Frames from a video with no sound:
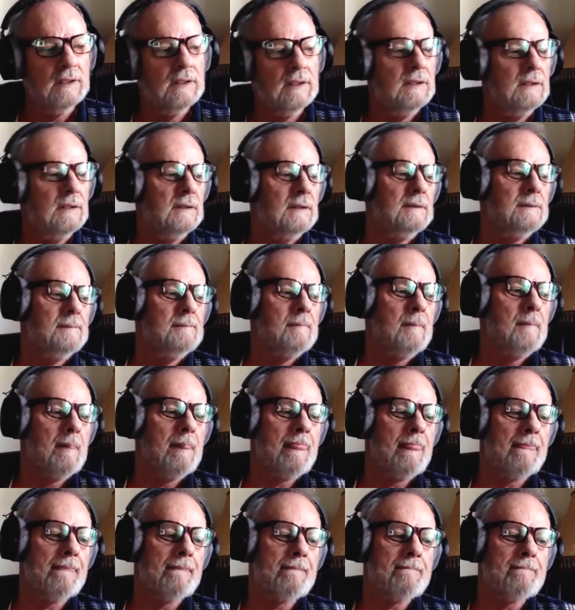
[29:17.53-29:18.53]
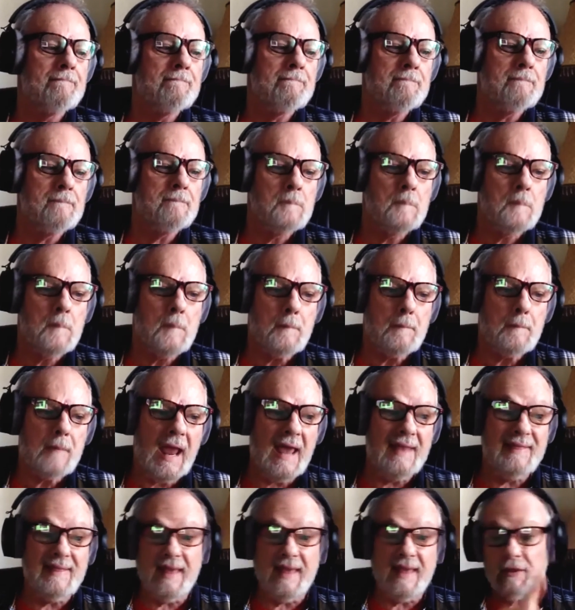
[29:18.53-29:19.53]
Right
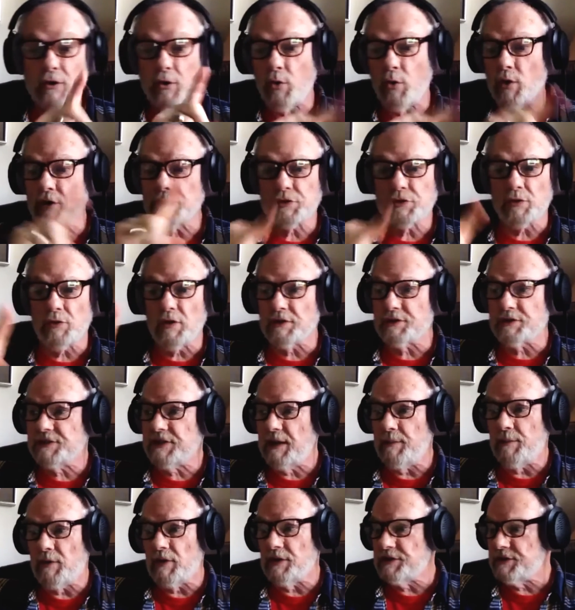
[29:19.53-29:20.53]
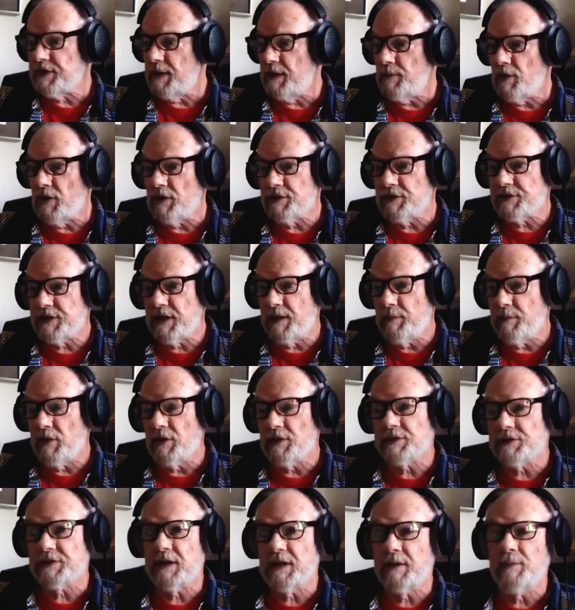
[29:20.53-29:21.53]
and then the chords are all the same, all the same, all the same, all
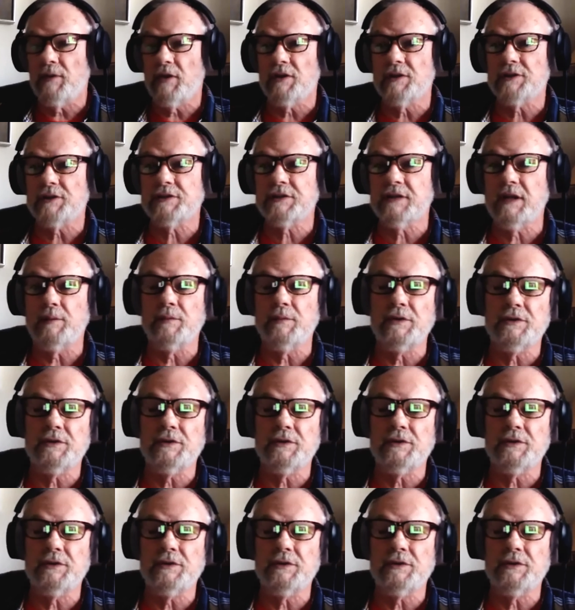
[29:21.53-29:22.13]
the same, all the same.